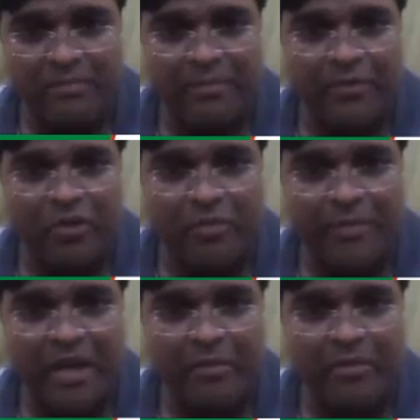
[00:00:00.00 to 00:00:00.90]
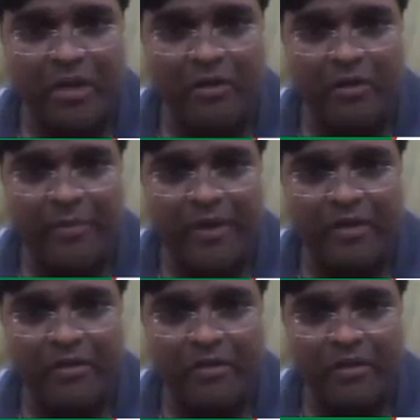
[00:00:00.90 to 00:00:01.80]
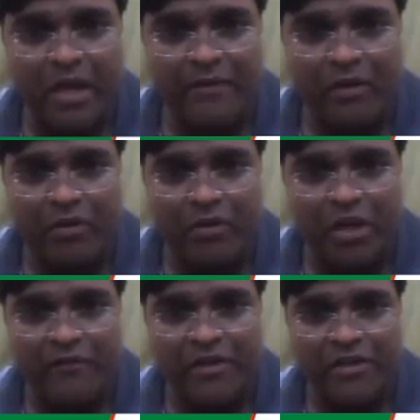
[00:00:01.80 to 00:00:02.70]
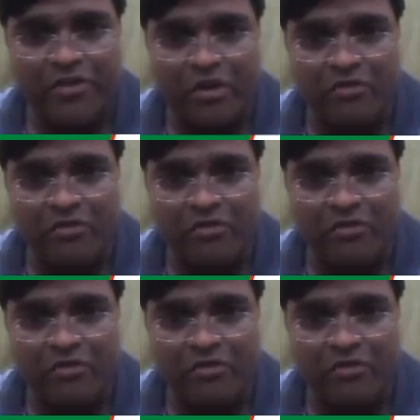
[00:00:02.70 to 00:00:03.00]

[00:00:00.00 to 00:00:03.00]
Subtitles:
see, alpha and beta, and